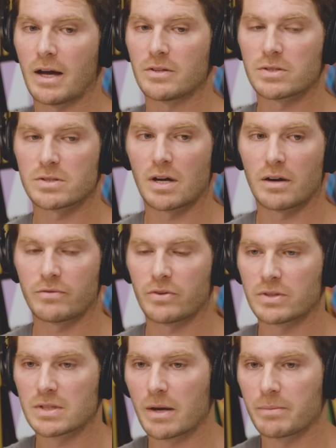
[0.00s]
I just thought for
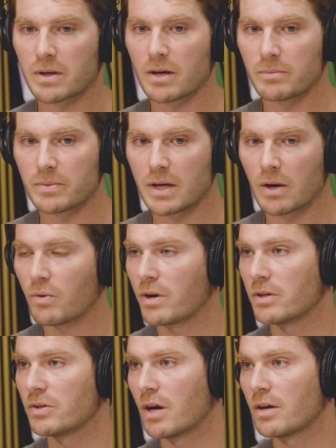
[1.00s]
the type of company I
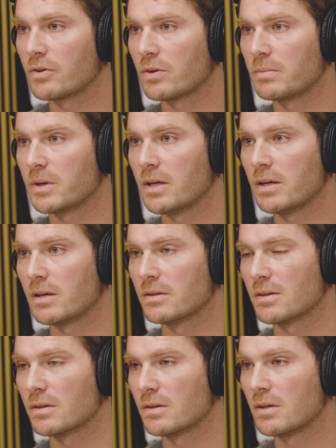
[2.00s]
wanted Yondr to be
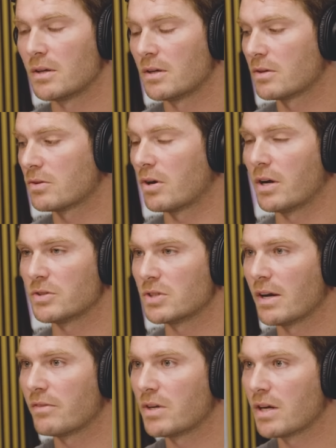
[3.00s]
and the
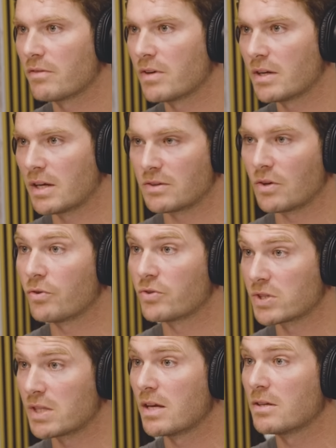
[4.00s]
longevity of it at
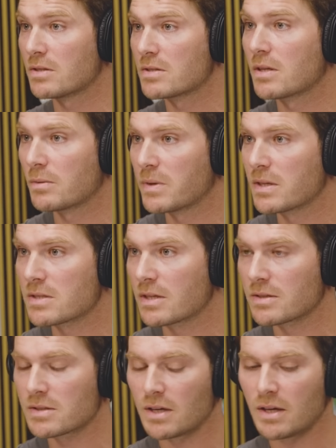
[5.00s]
those stages of the
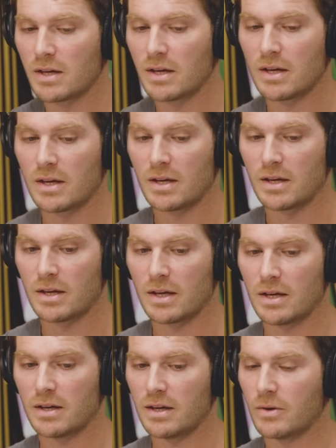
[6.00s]
business,
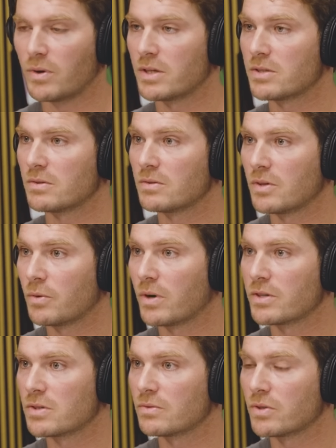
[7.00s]
it wasn't
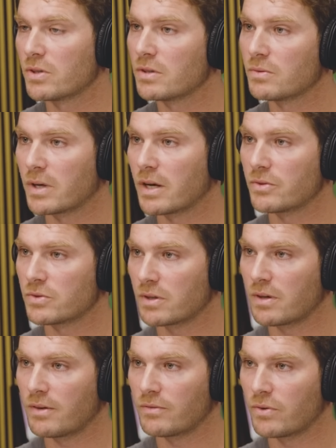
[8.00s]
really what I was
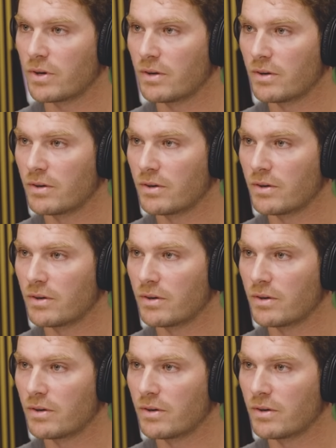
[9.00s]
looking for.